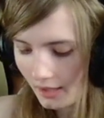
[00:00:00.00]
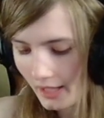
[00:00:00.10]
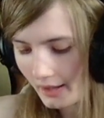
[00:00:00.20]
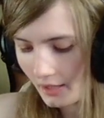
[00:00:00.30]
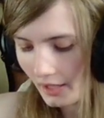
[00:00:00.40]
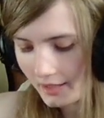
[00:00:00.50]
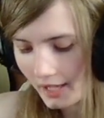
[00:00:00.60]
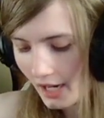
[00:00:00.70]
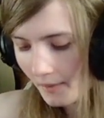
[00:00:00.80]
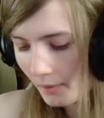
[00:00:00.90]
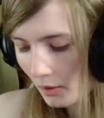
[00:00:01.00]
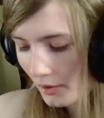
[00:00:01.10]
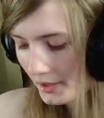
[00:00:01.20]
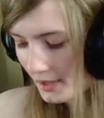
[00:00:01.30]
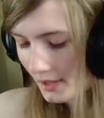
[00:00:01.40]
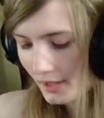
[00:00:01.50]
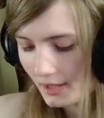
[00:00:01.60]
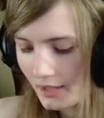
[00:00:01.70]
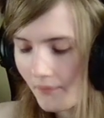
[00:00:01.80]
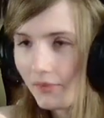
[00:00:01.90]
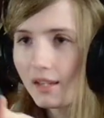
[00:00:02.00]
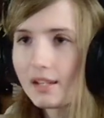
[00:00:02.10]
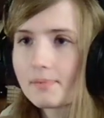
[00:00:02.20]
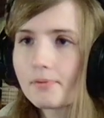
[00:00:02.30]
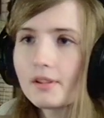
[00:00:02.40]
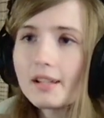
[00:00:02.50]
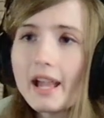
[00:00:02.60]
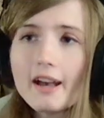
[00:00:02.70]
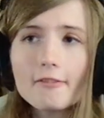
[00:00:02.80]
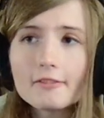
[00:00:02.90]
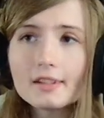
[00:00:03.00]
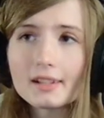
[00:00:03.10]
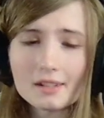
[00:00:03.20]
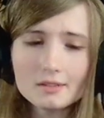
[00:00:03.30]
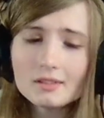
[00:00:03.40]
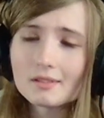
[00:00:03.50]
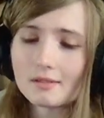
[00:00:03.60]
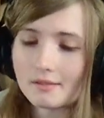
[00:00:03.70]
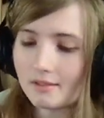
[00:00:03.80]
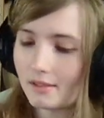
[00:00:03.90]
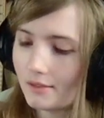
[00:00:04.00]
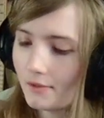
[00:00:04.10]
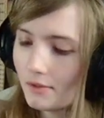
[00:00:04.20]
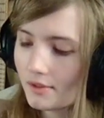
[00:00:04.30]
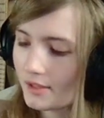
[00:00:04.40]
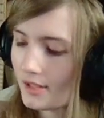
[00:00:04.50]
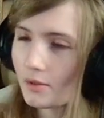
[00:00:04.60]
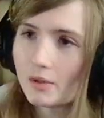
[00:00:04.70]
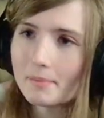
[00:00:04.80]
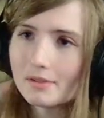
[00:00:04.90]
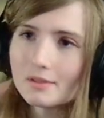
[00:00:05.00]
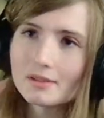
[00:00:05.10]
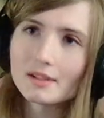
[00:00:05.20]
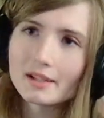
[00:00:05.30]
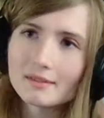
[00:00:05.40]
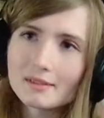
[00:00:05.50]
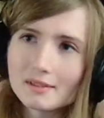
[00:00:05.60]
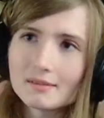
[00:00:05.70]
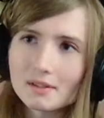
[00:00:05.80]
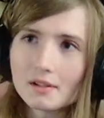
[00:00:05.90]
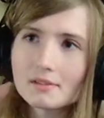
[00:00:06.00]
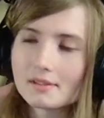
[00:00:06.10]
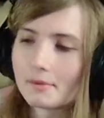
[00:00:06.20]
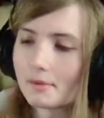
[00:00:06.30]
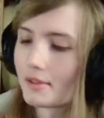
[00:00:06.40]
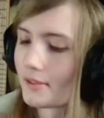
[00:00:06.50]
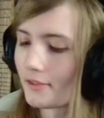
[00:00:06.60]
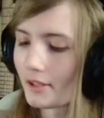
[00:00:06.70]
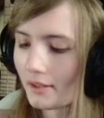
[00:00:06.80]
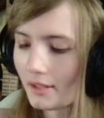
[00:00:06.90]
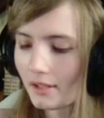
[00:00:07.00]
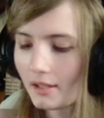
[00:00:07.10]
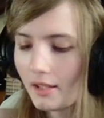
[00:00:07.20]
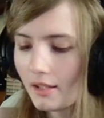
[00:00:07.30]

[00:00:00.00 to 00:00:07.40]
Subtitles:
This entire bolt is pretty hefty. Like, you could, if you use this as a weapon, you could, hurt someone with this fucking thing.